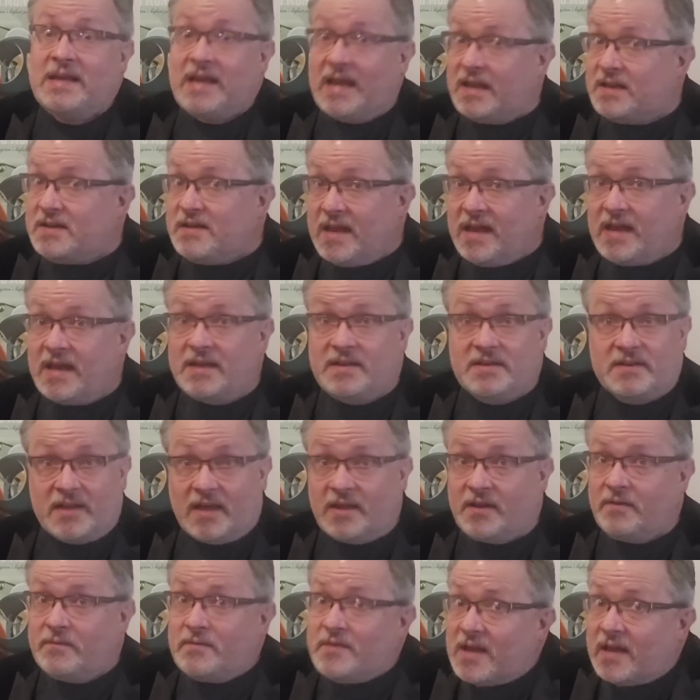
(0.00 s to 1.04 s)
and yet
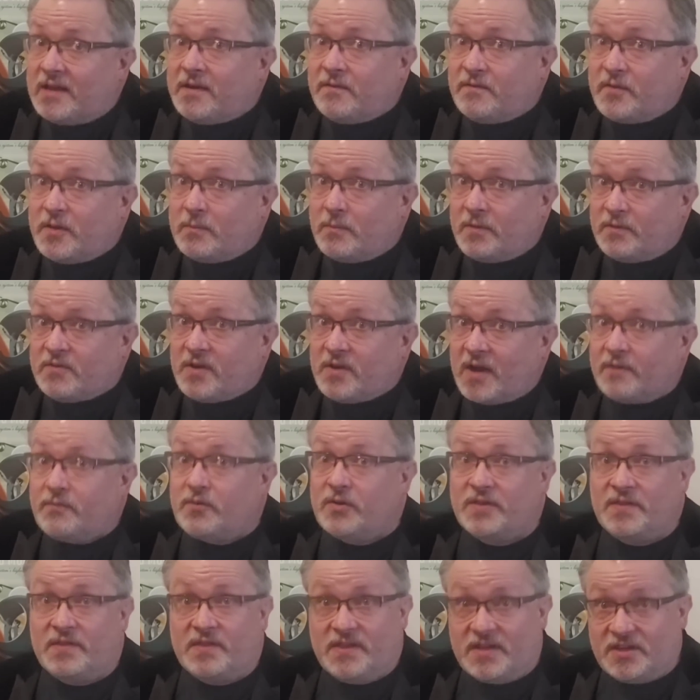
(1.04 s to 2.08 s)
none of them have
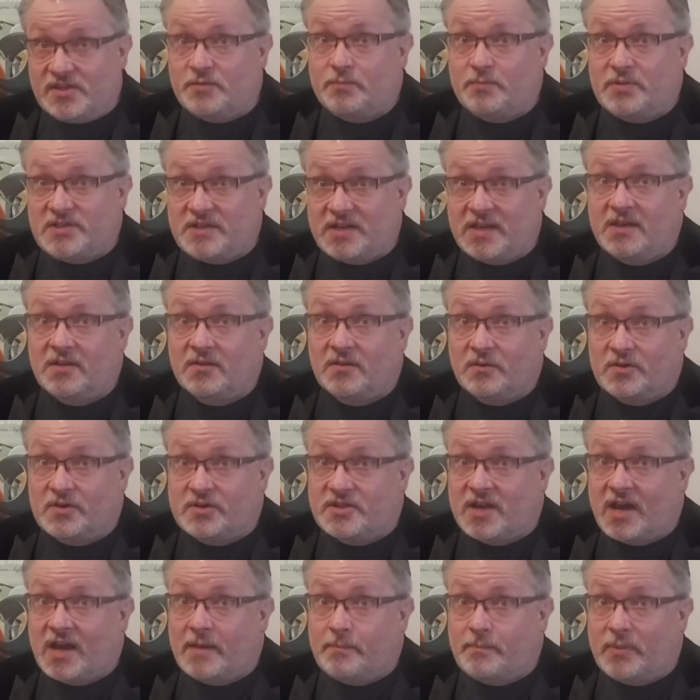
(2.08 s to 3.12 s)
covered this particular
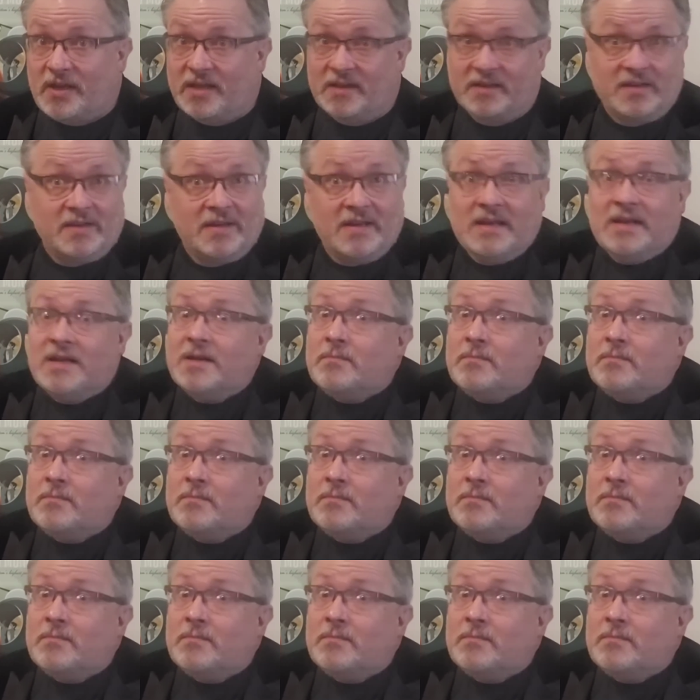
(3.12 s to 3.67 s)
topic.